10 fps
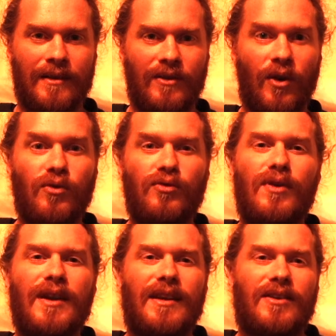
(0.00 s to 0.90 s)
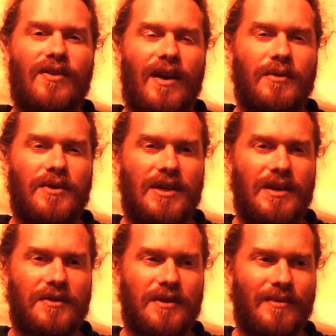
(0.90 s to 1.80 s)
Not really trying to
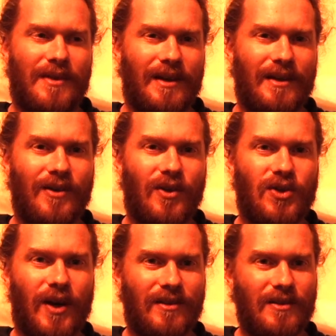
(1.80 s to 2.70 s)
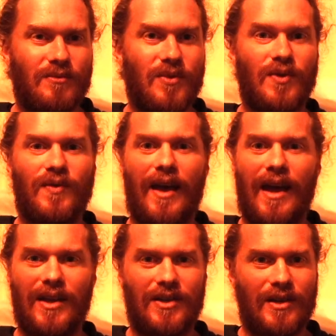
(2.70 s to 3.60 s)
achieve something, not trying to move the
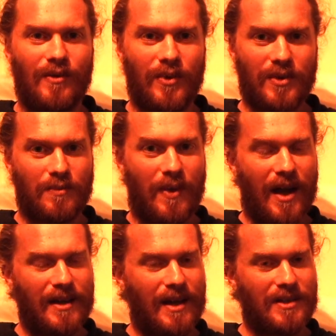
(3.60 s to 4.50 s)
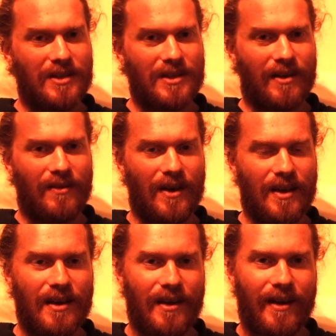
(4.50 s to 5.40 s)
energy up your spine necessarily.
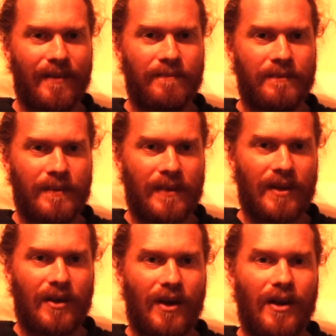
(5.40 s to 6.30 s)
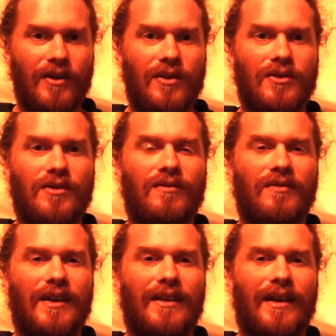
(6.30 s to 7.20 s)
You just
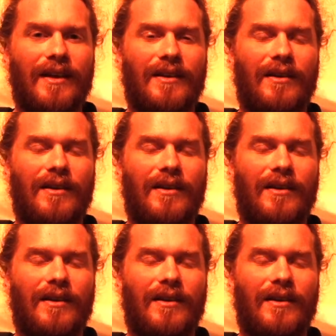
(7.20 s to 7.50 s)
feel it.